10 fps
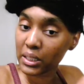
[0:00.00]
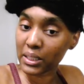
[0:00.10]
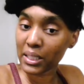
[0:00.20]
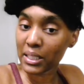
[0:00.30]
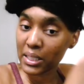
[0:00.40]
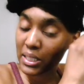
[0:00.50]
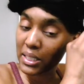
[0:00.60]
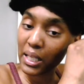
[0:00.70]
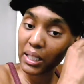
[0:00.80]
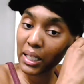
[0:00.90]
It doesn't
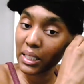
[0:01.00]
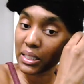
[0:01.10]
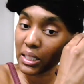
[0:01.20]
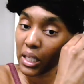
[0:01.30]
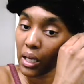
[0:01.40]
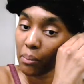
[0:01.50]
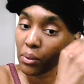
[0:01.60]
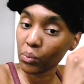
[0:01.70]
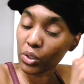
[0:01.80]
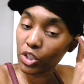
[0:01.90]
sound like it's a lot,
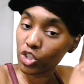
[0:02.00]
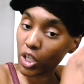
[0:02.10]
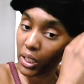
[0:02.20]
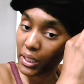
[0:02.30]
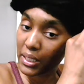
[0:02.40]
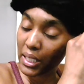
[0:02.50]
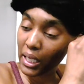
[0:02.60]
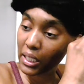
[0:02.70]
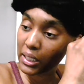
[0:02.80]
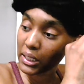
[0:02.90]
but when you're trying to
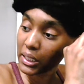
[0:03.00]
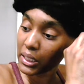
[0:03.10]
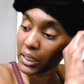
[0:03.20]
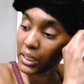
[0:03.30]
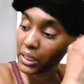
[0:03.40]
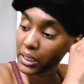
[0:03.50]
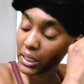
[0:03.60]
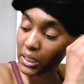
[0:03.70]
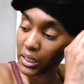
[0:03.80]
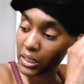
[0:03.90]
detangle it, it
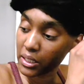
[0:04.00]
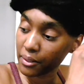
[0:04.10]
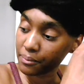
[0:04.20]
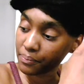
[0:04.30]
is.